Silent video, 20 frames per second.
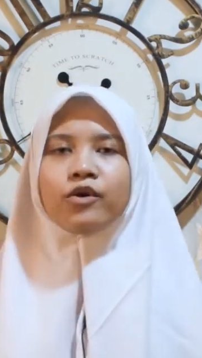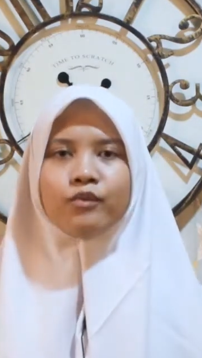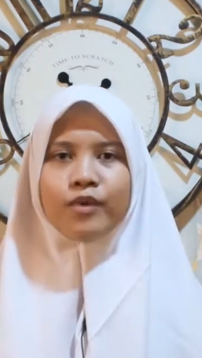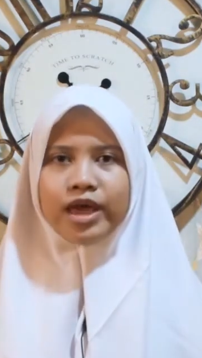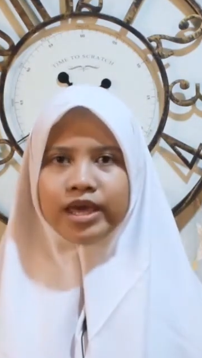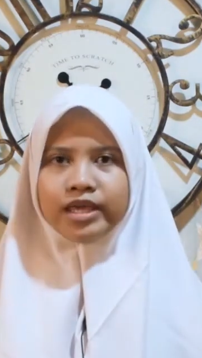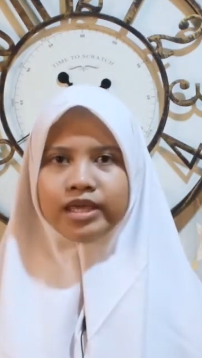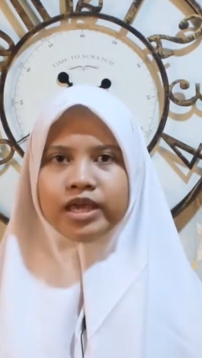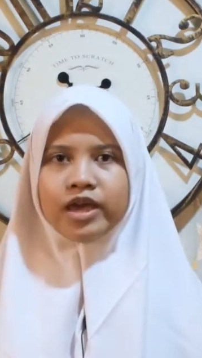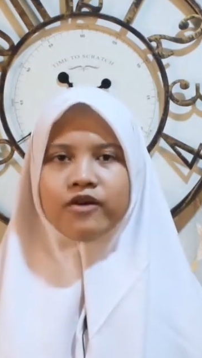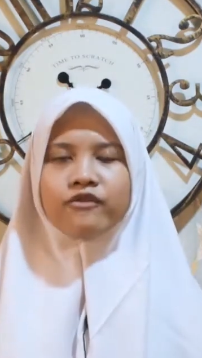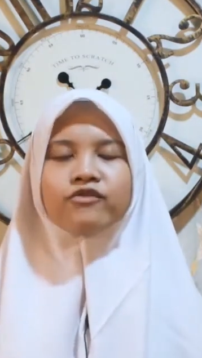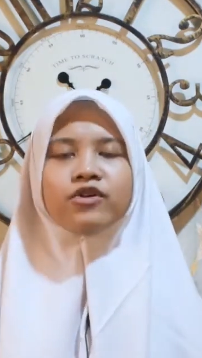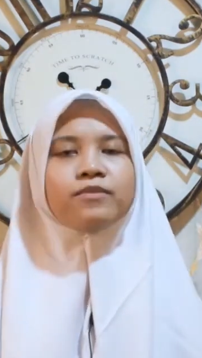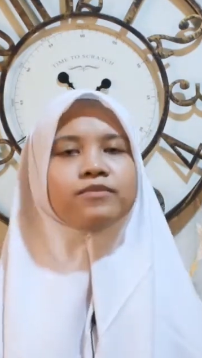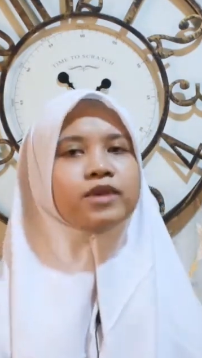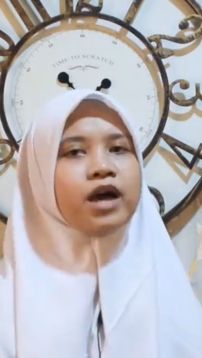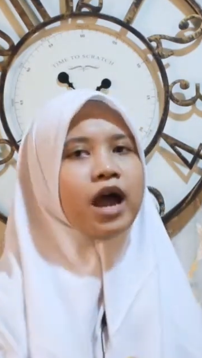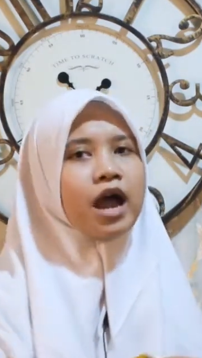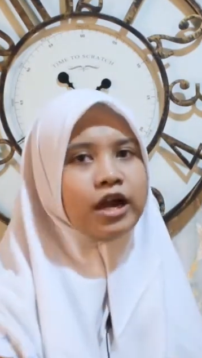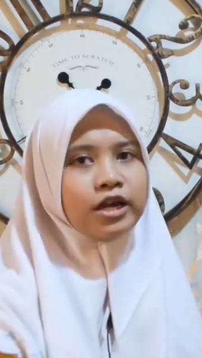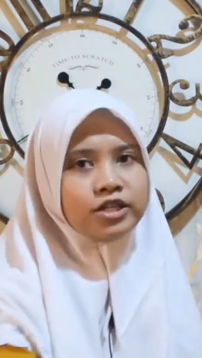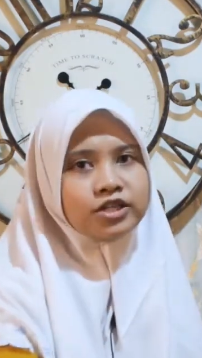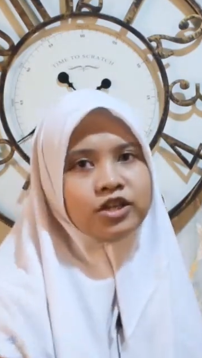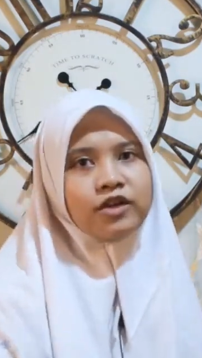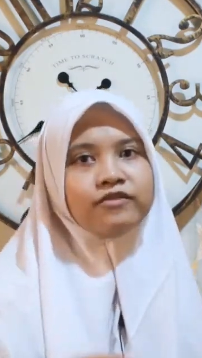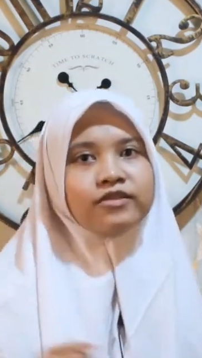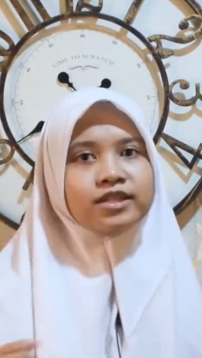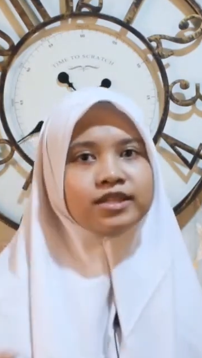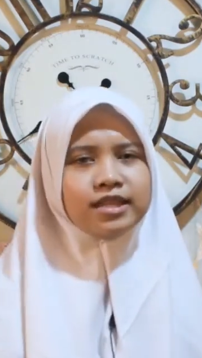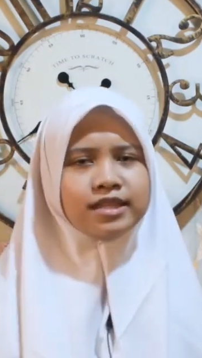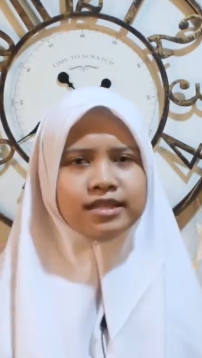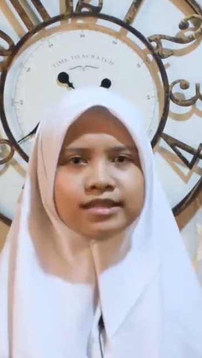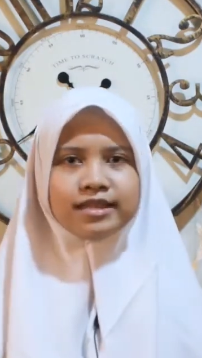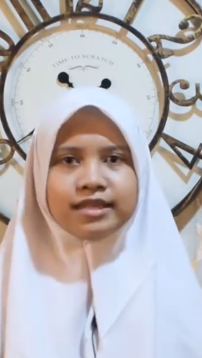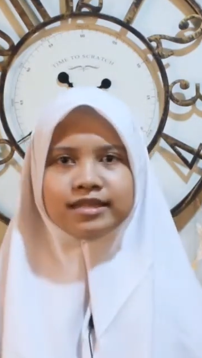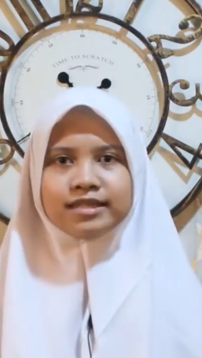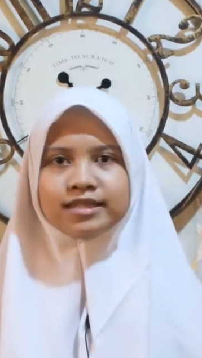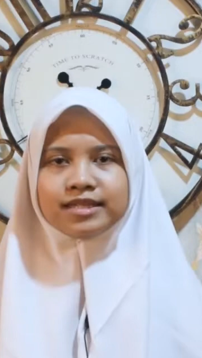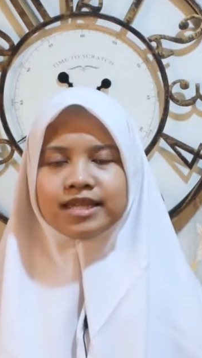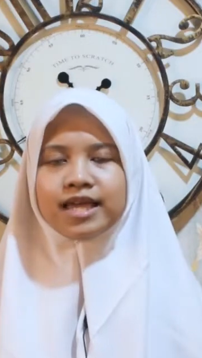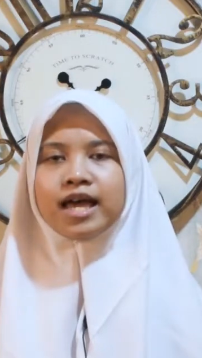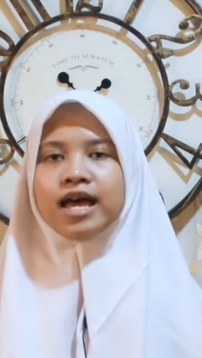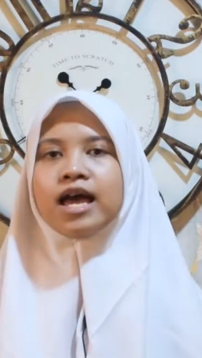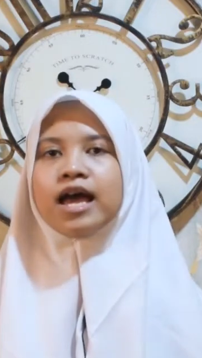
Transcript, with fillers: away from the hearts of the citizens.